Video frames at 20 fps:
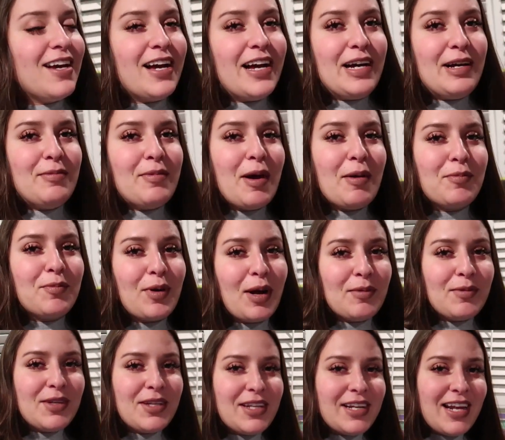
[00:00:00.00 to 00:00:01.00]
Um, I'm
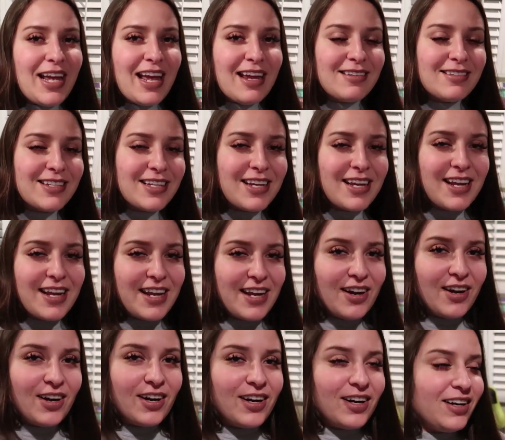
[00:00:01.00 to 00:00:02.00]
probably gonna end it
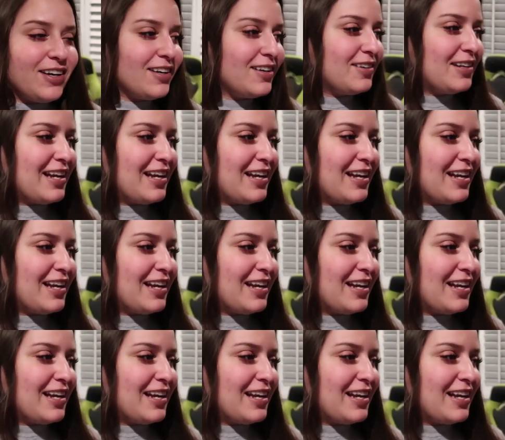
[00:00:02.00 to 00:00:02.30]
here.